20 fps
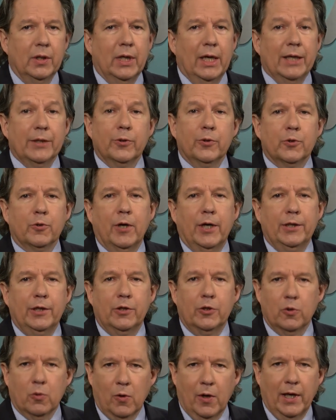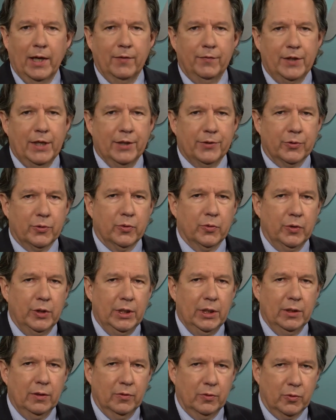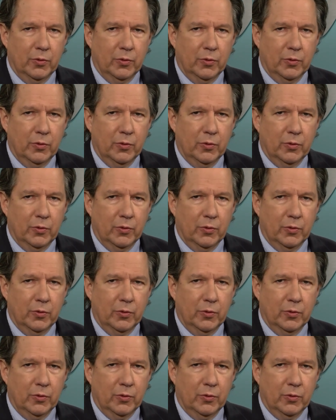and they're trying to drive that through the